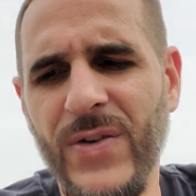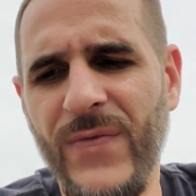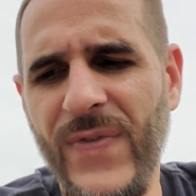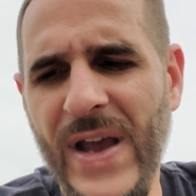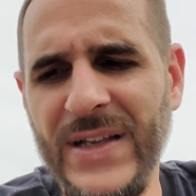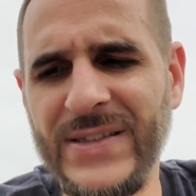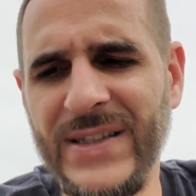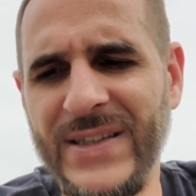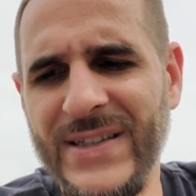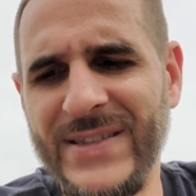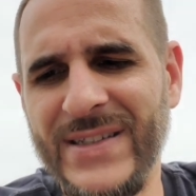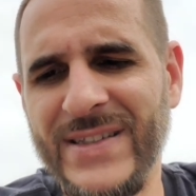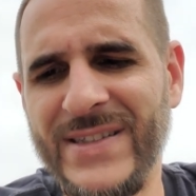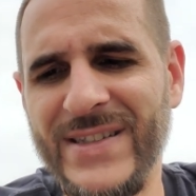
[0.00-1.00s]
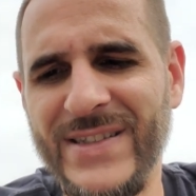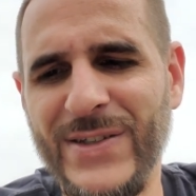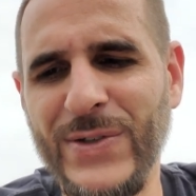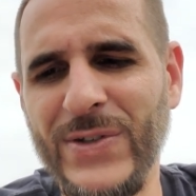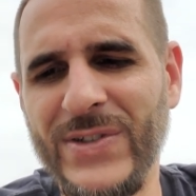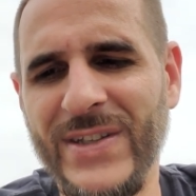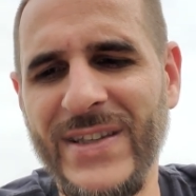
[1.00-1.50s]
to invest in this
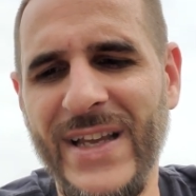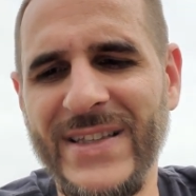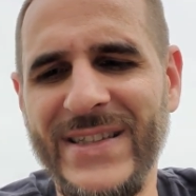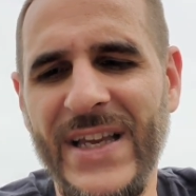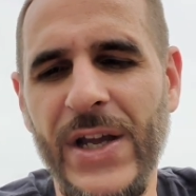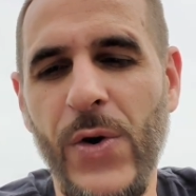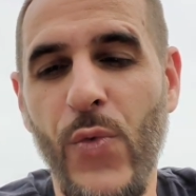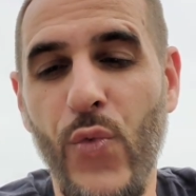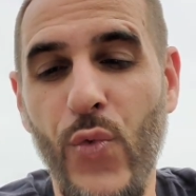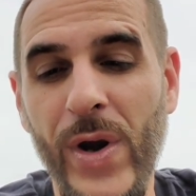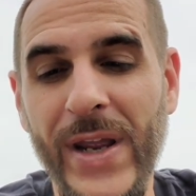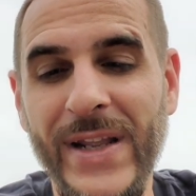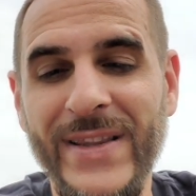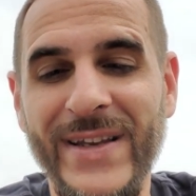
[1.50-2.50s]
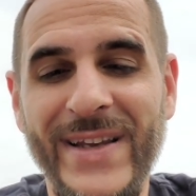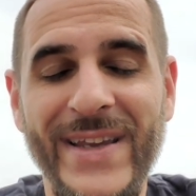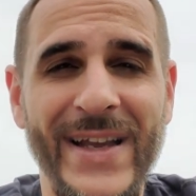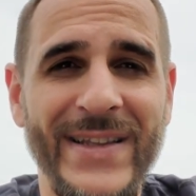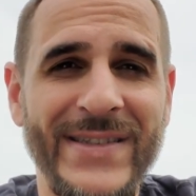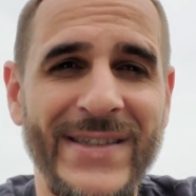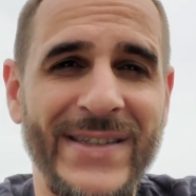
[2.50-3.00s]
institution that's rigged
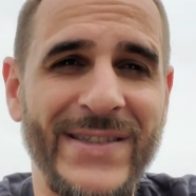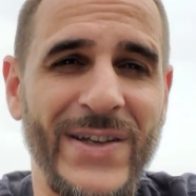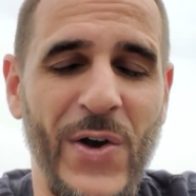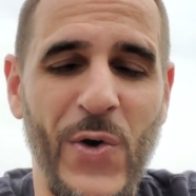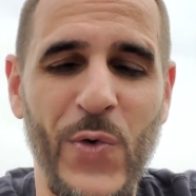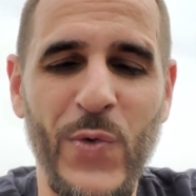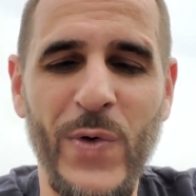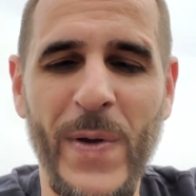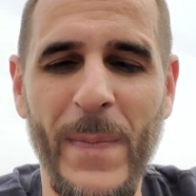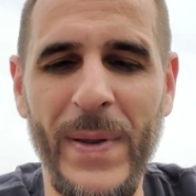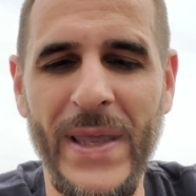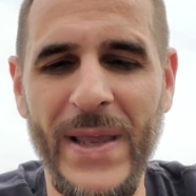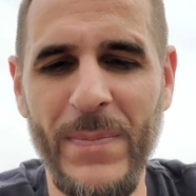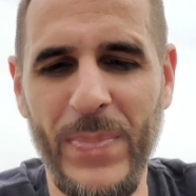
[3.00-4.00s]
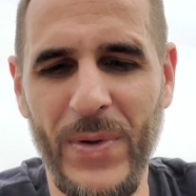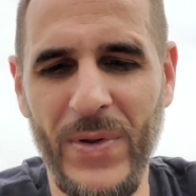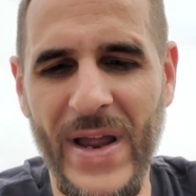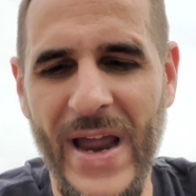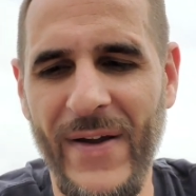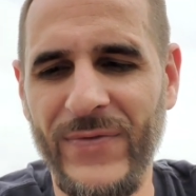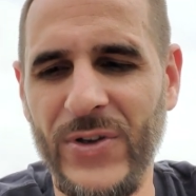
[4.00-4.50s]
against its own
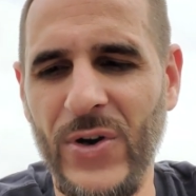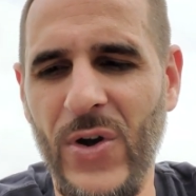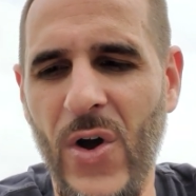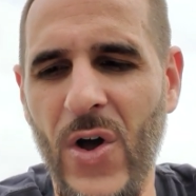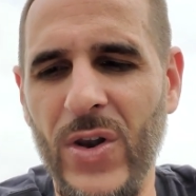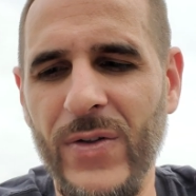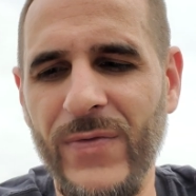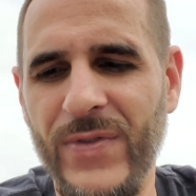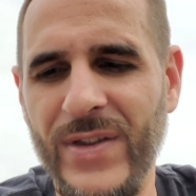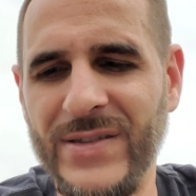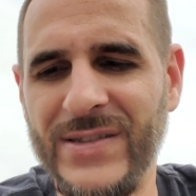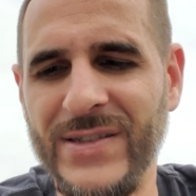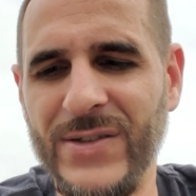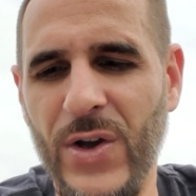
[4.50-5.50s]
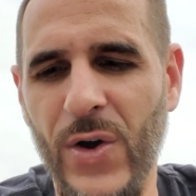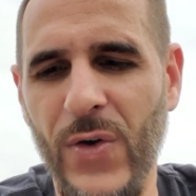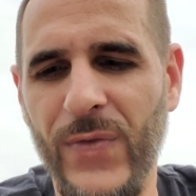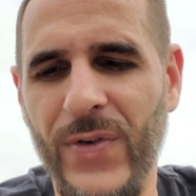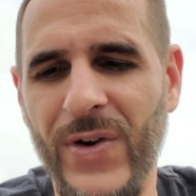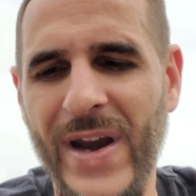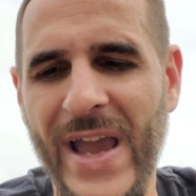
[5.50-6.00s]
people after all of this is
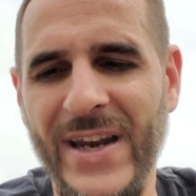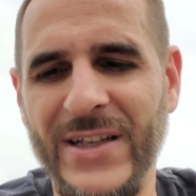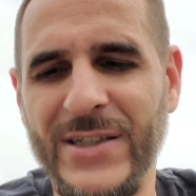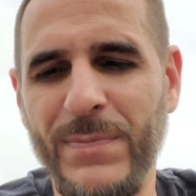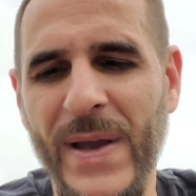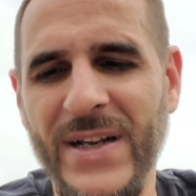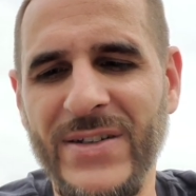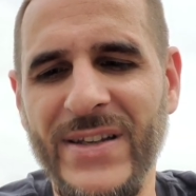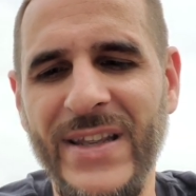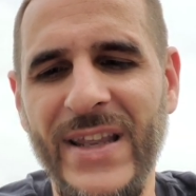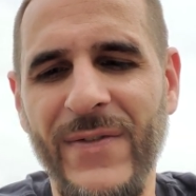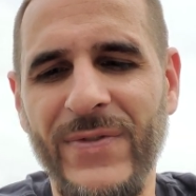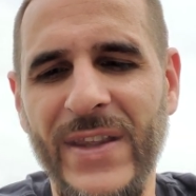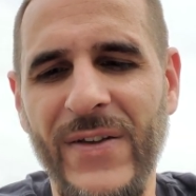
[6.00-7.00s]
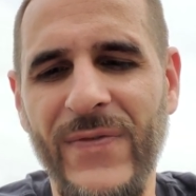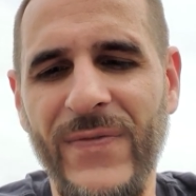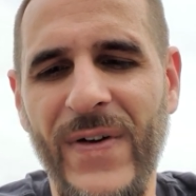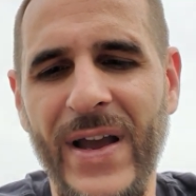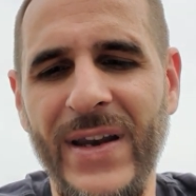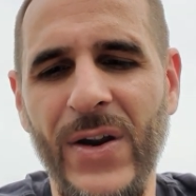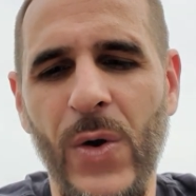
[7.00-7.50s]
over, and especially if they
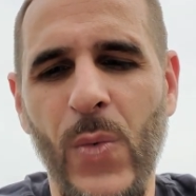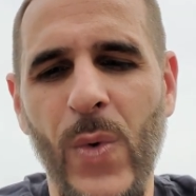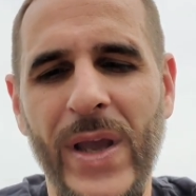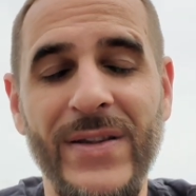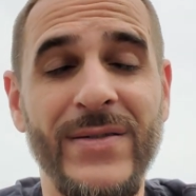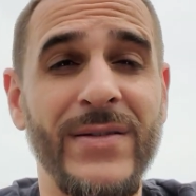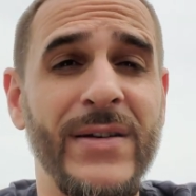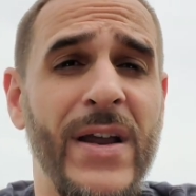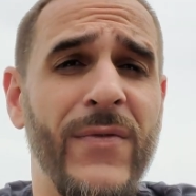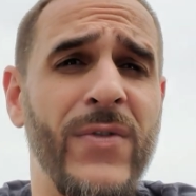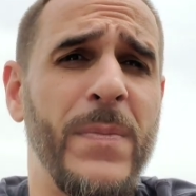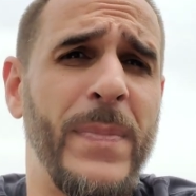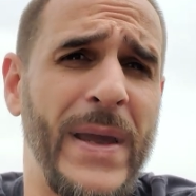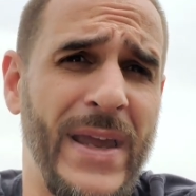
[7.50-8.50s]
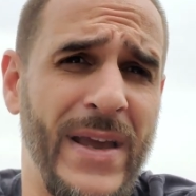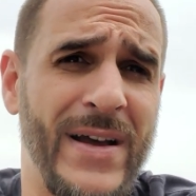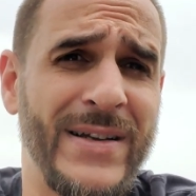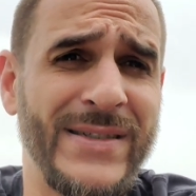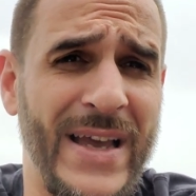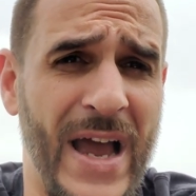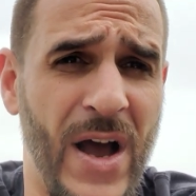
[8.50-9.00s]
find a way to never pay
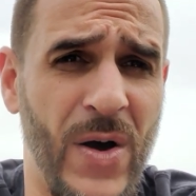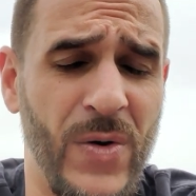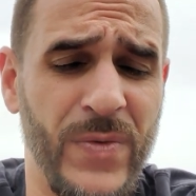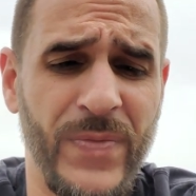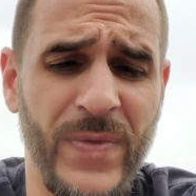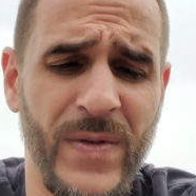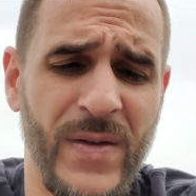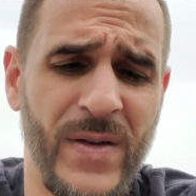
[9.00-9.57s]
us out?